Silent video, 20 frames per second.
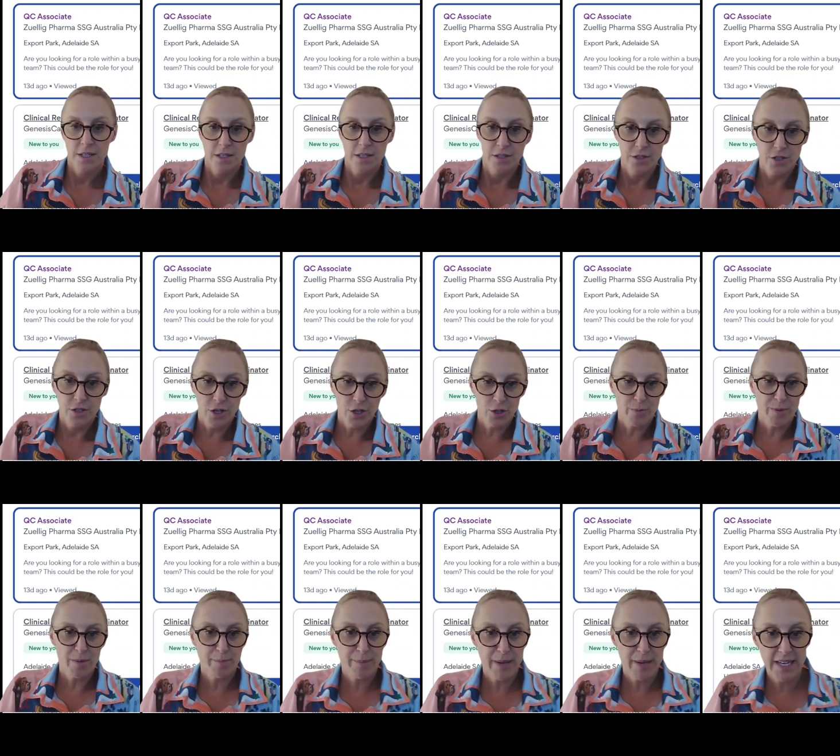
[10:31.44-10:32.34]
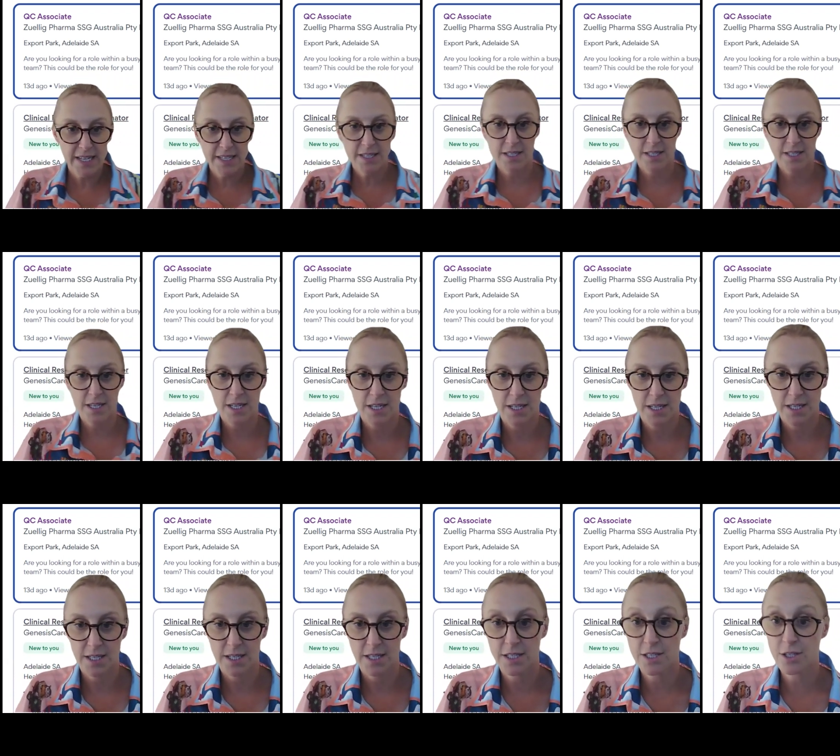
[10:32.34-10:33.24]
so you'll be based,
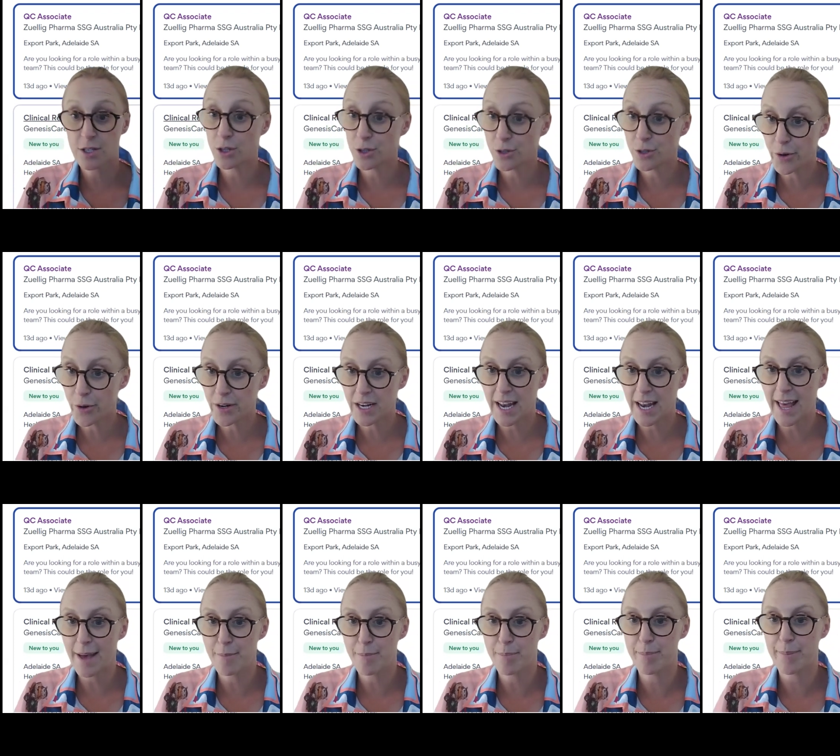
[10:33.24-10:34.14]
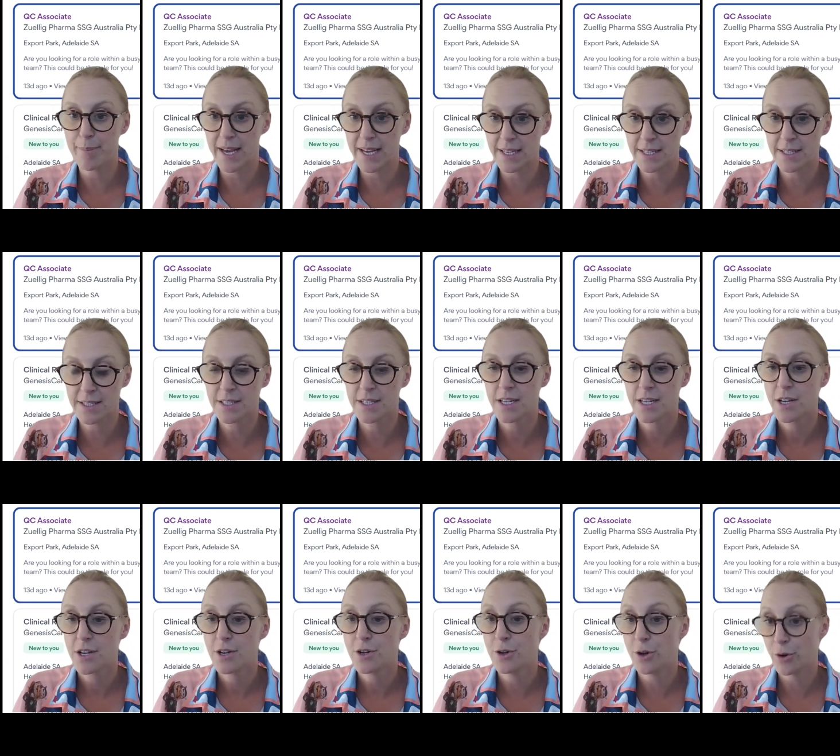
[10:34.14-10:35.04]
it's non-lab based,
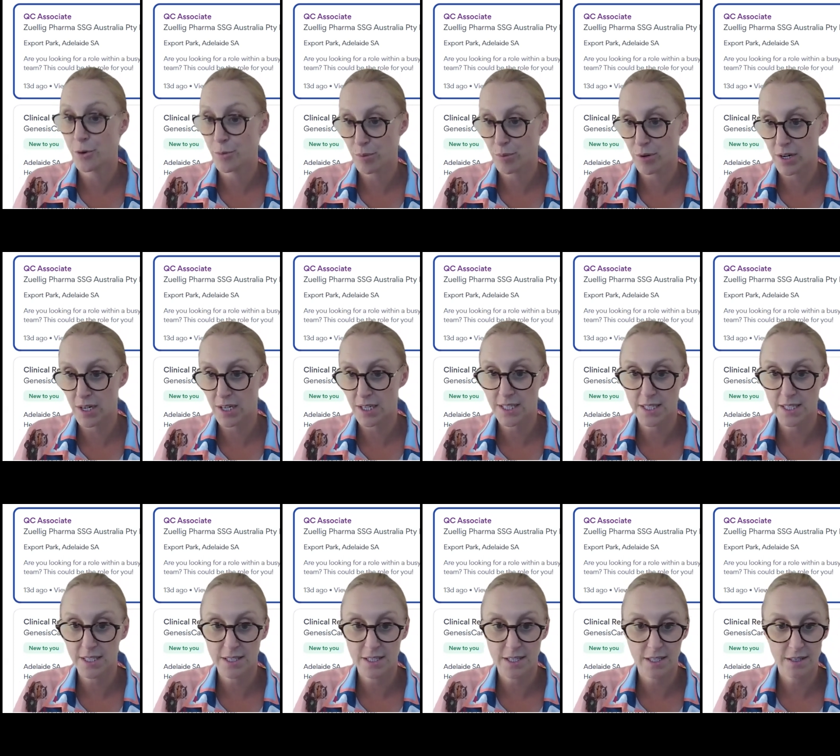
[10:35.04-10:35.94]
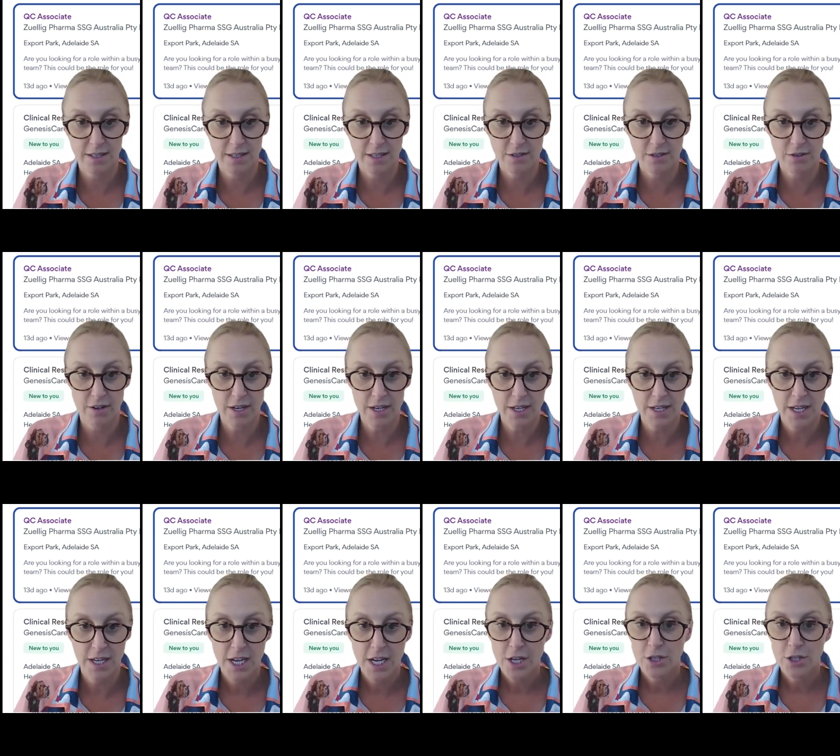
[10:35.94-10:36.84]
non-product testing. That's great.
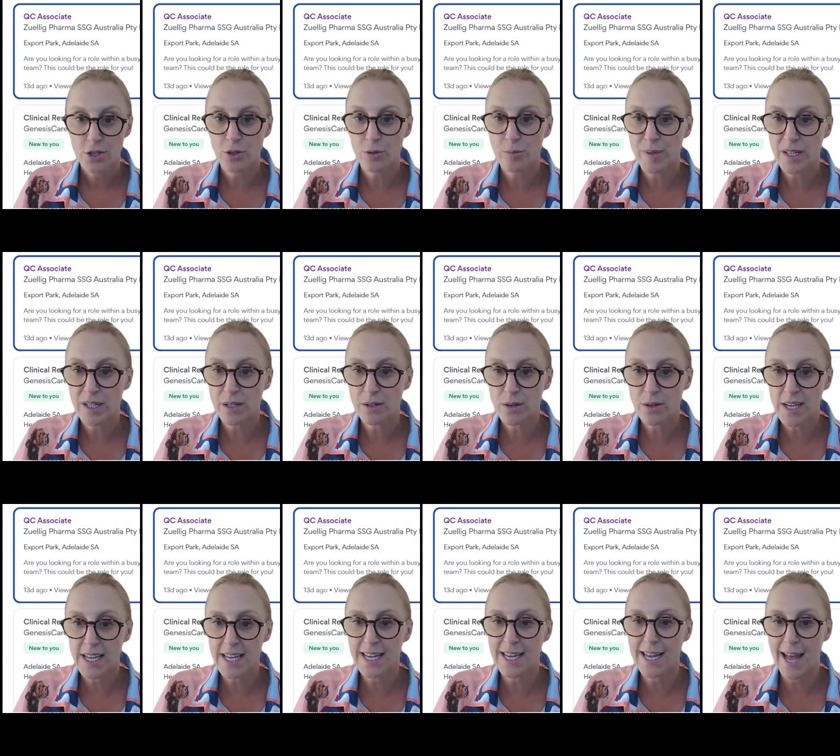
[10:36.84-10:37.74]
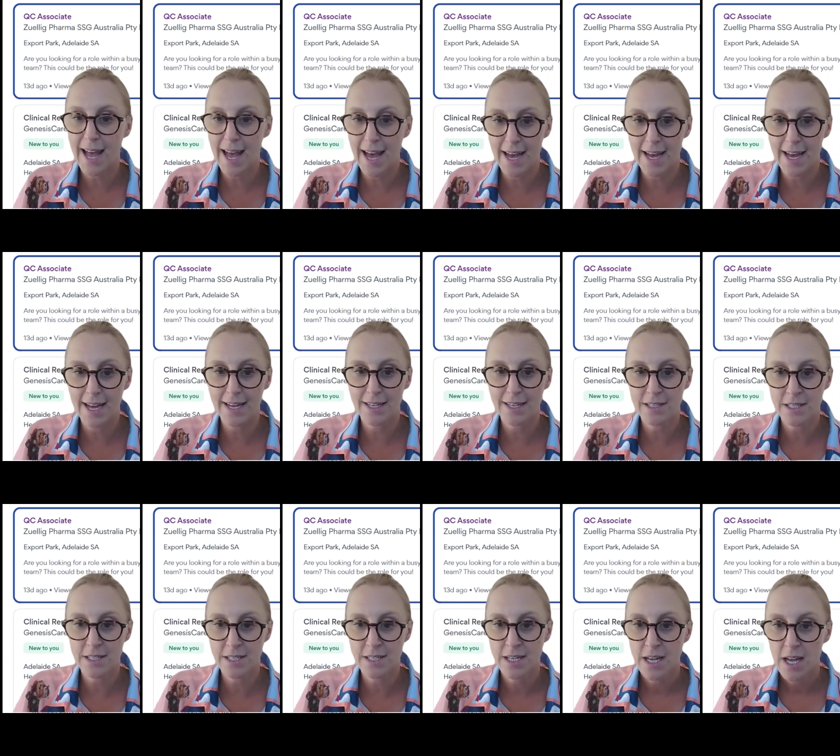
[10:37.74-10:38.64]
So you'll be looking
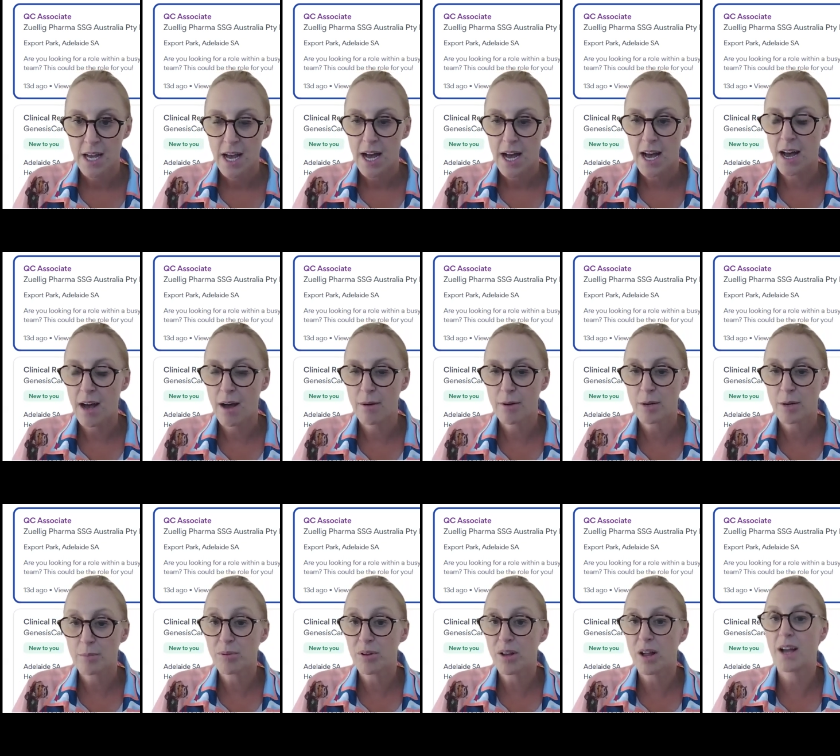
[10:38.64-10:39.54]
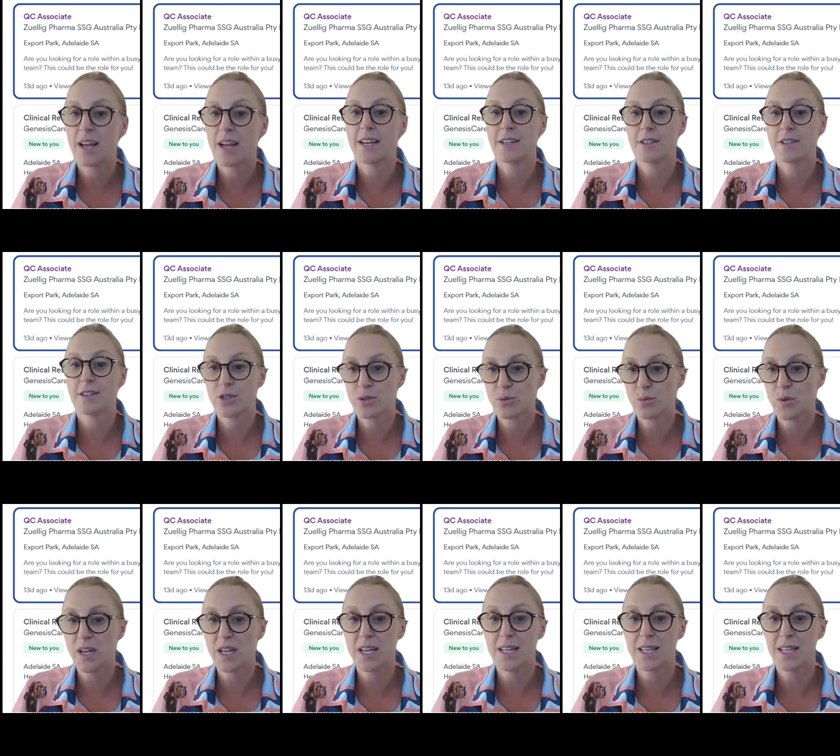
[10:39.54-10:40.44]
at compliance
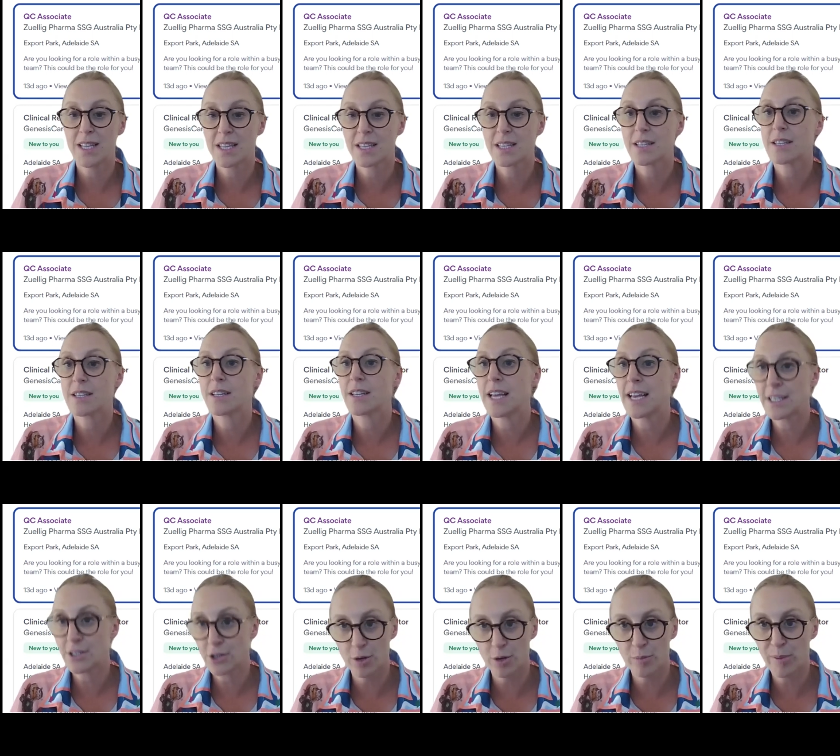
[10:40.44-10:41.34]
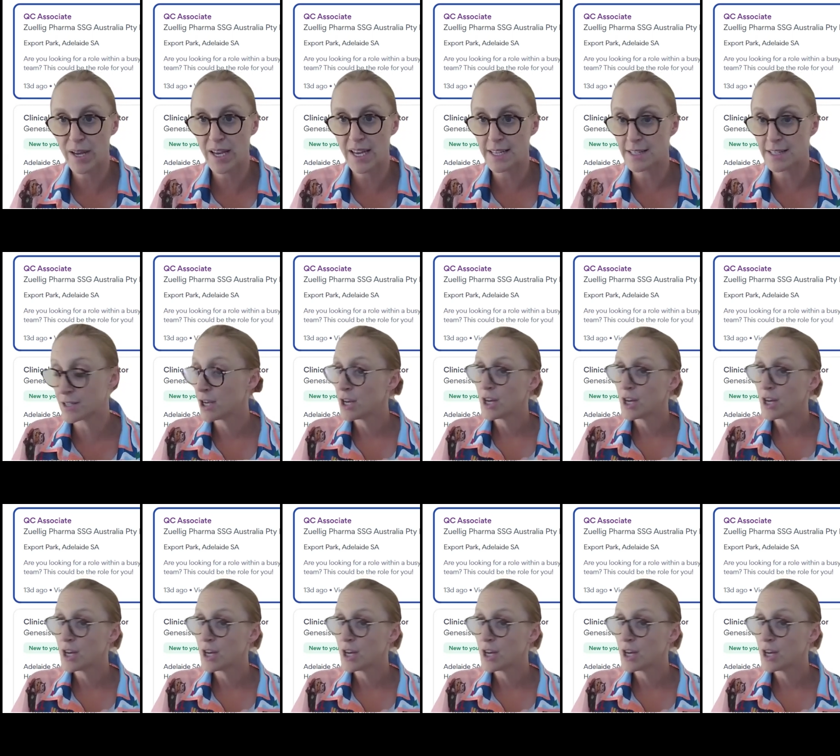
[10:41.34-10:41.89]
with SOPs.